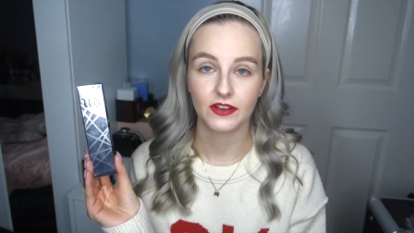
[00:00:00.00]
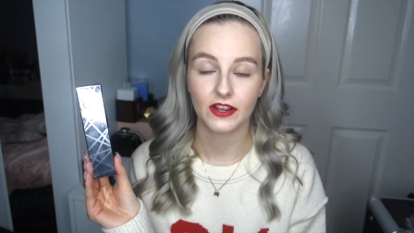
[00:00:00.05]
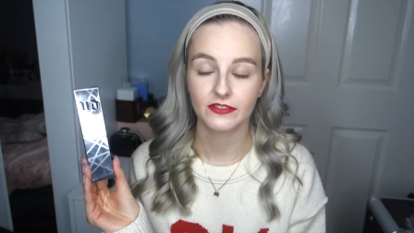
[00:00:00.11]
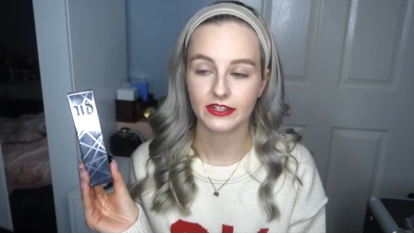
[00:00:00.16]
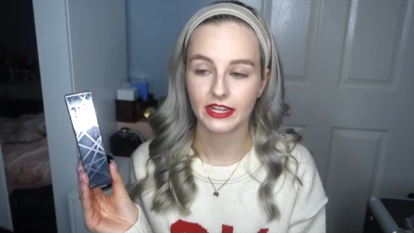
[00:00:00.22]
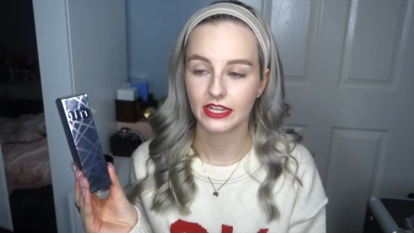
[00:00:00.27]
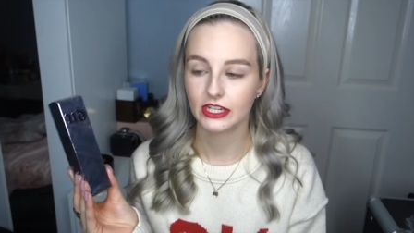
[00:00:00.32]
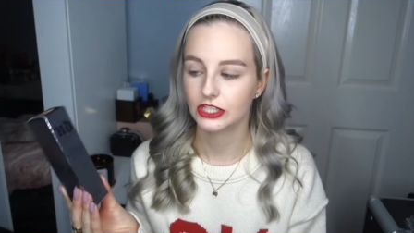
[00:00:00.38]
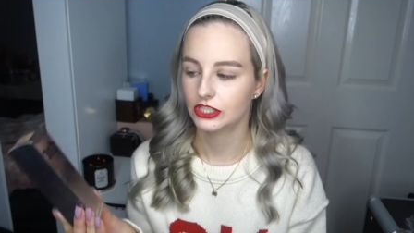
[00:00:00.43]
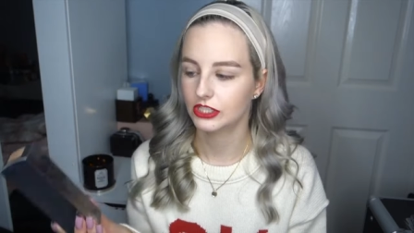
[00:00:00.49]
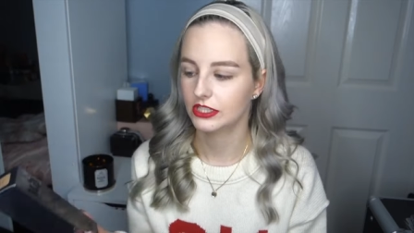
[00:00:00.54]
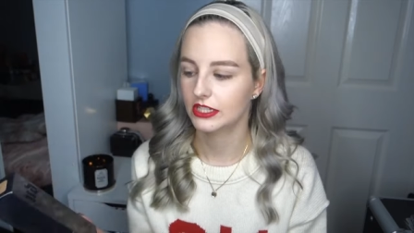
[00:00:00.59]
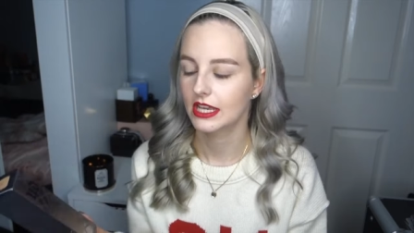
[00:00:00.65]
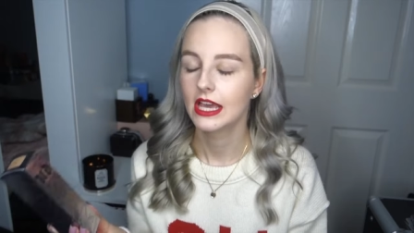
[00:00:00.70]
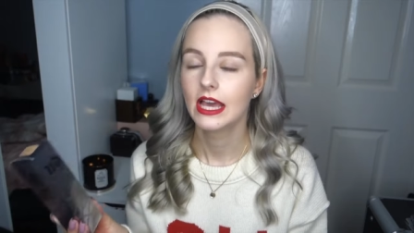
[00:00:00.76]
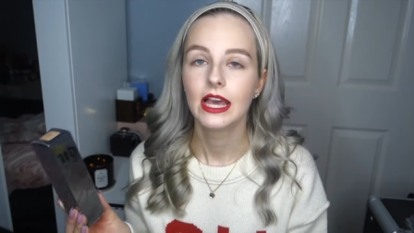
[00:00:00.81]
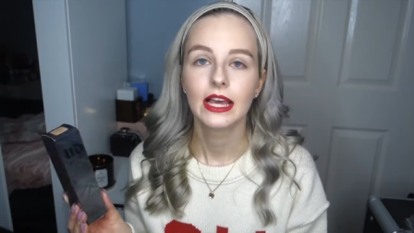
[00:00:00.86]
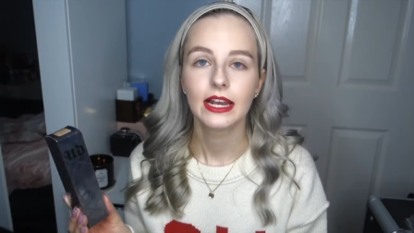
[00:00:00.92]

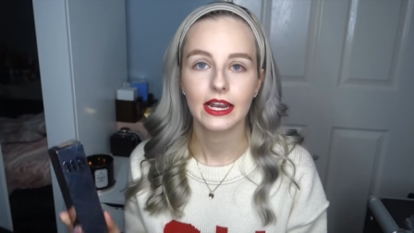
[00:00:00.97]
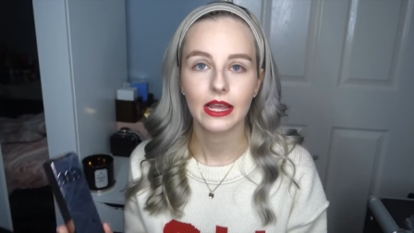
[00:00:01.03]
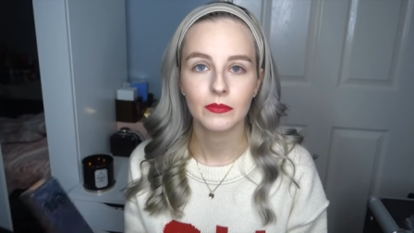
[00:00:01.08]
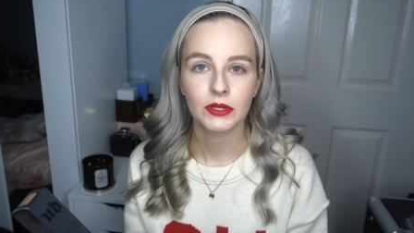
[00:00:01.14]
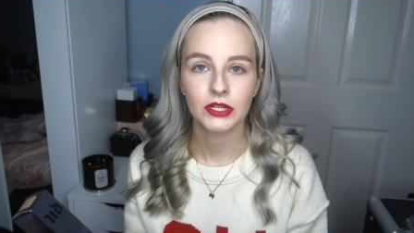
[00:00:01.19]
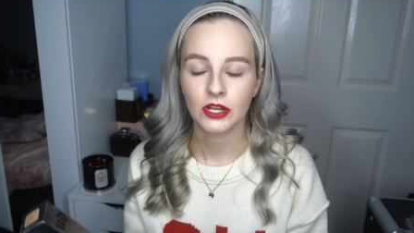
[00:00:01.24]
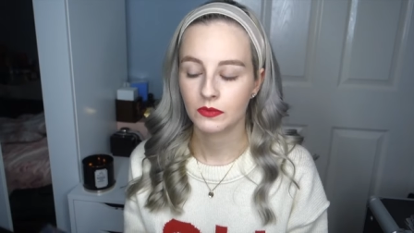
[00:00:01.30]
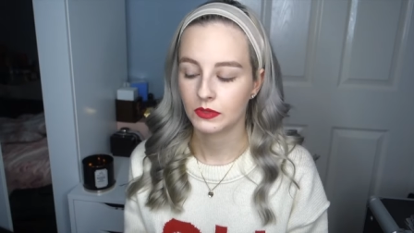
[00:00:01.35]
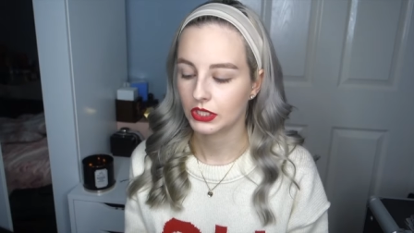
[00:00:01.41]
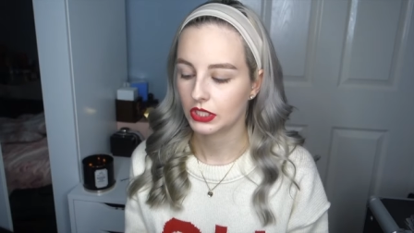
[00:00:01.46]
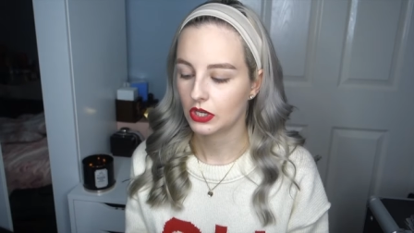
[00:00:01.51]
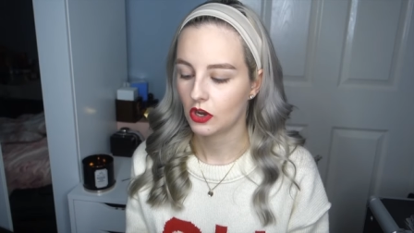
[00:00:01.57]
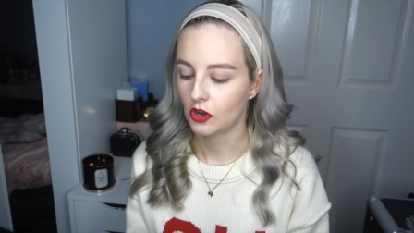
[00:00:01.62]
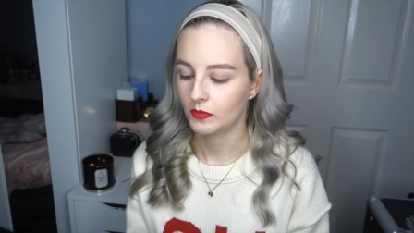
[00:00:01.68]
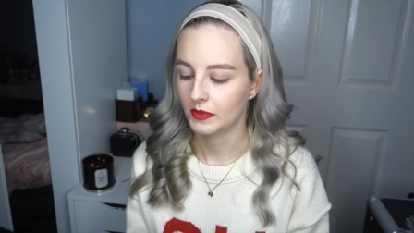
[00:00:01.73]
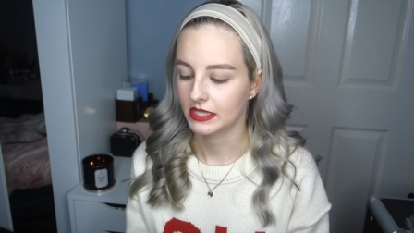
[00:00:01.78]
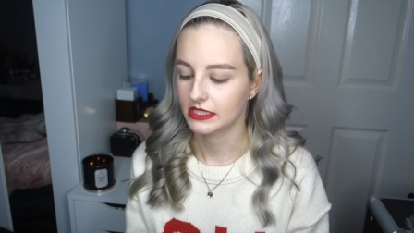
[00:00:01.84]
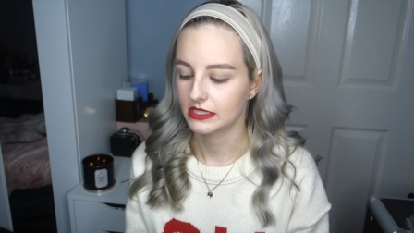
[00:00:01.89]
foundation, let me know in the
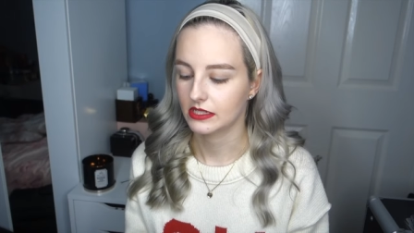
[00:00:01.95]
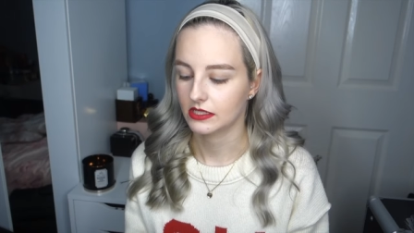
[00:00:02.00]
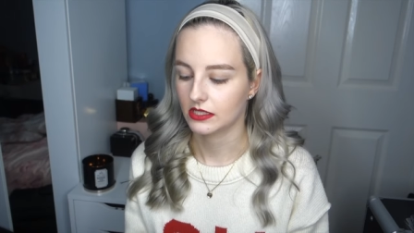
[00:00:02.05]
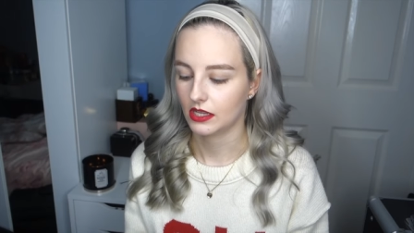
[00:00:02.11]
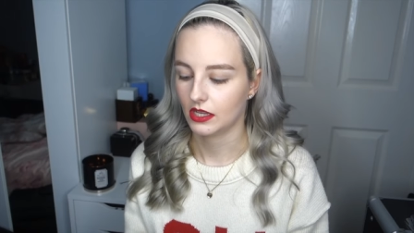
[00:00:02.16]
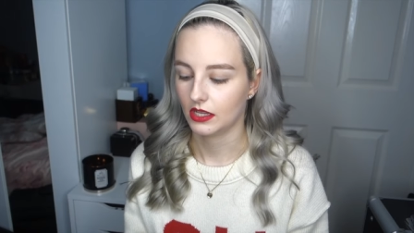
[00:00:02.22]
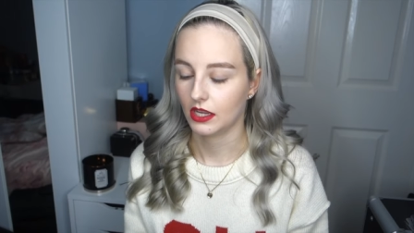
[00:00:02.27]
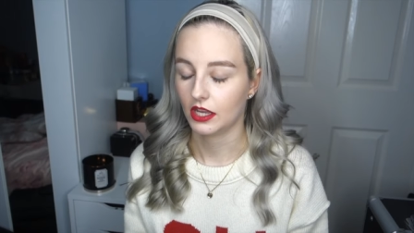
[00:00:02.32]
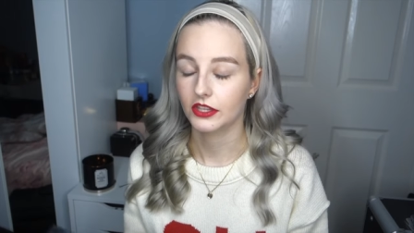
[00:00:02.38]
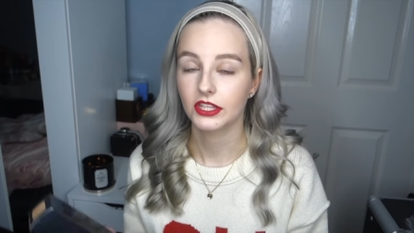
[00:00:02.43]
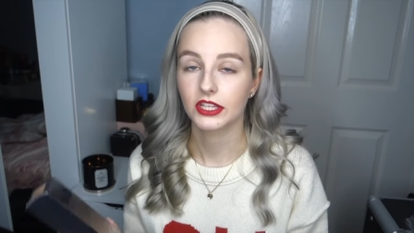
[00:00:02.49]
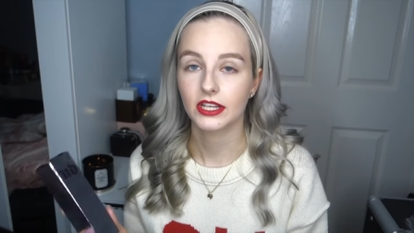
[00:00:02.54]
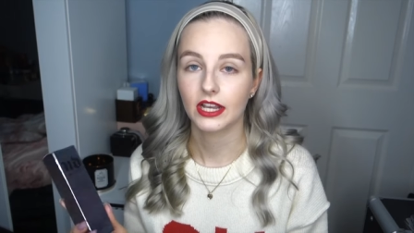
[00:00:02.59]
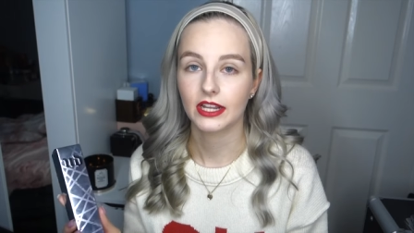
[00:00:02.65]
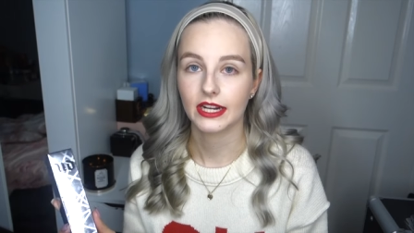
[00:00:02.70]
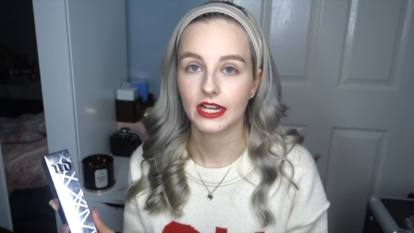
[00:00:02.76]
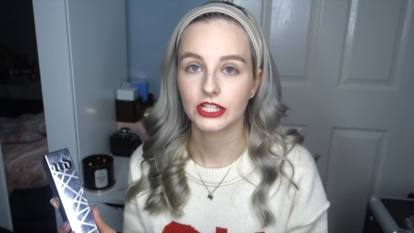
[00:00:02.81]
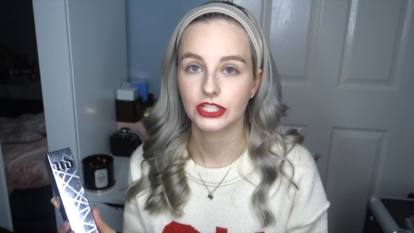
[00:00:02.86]
comments as I, I
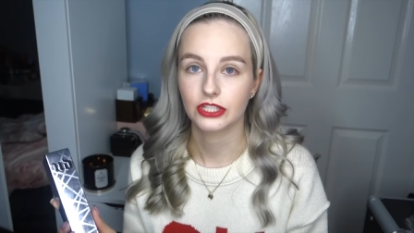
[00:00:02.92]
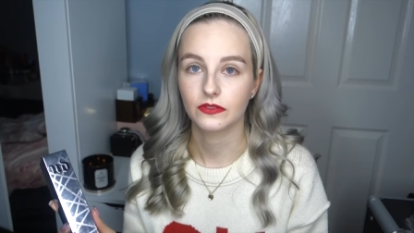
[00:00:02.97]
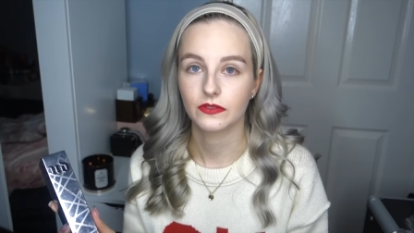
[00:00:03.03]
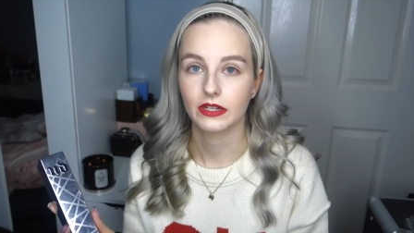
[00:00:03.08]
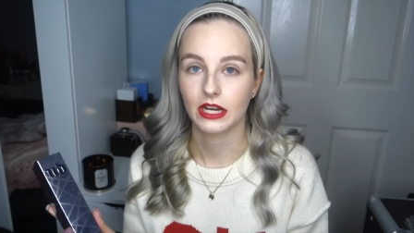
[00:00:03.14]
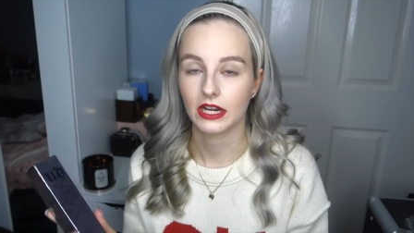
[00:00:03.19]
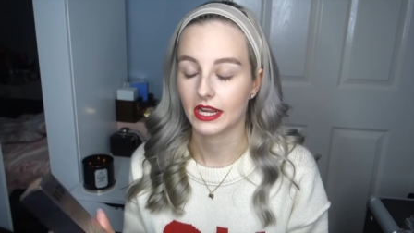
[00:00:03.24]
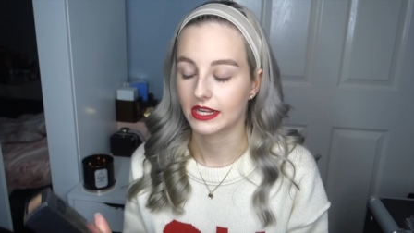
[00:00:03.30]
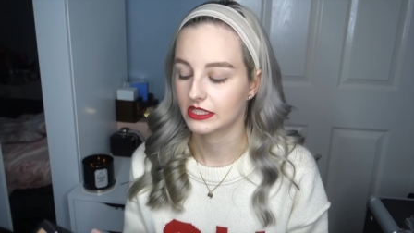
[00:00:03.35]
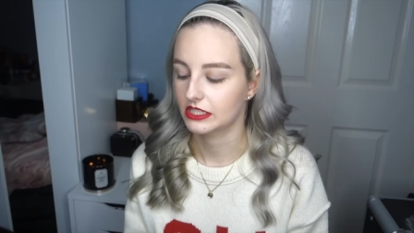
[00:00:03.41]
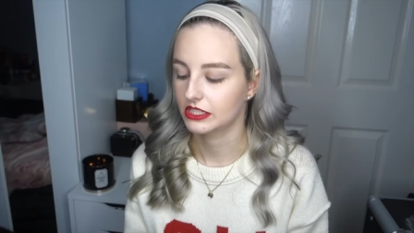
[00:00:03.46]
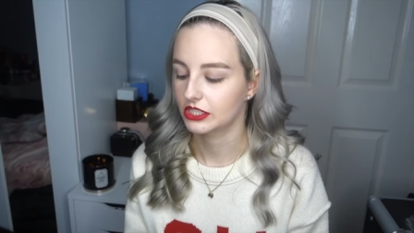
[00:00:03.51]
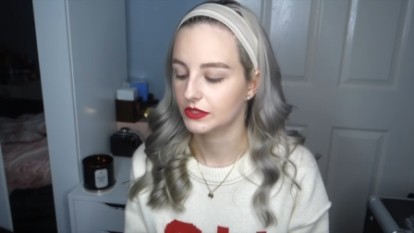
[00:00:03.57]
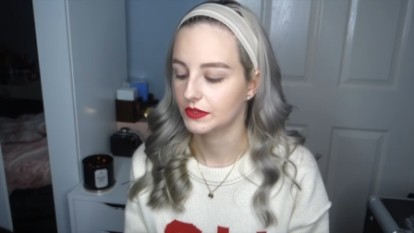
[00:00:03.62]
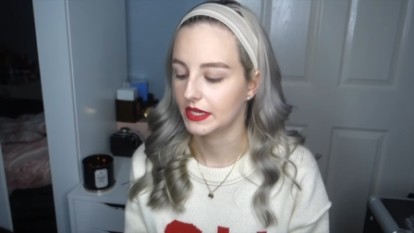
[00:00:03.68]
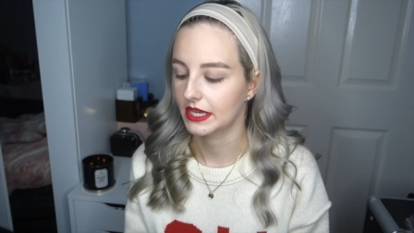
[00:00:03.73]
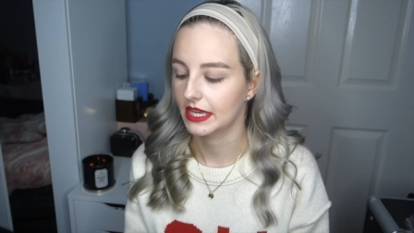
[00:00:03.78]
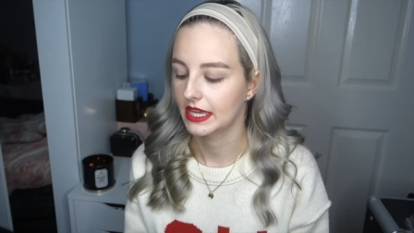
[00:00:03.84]
think I'd actually really like to
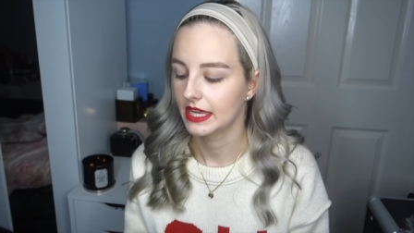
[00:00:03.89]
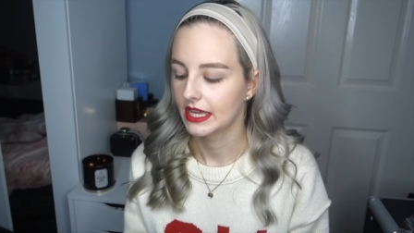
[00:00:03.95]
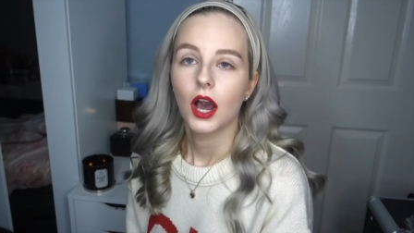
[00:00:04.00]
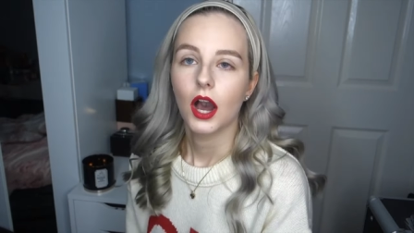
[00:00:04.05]
do it.